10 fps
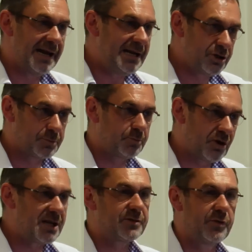It just
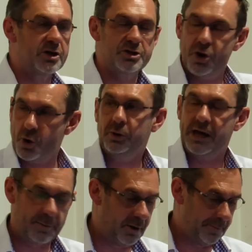transfers no
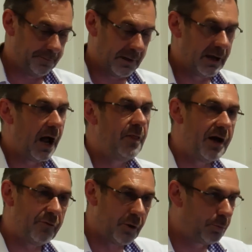labour, and
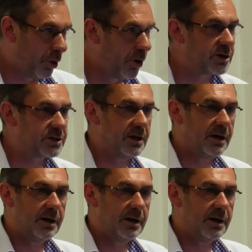therefore the products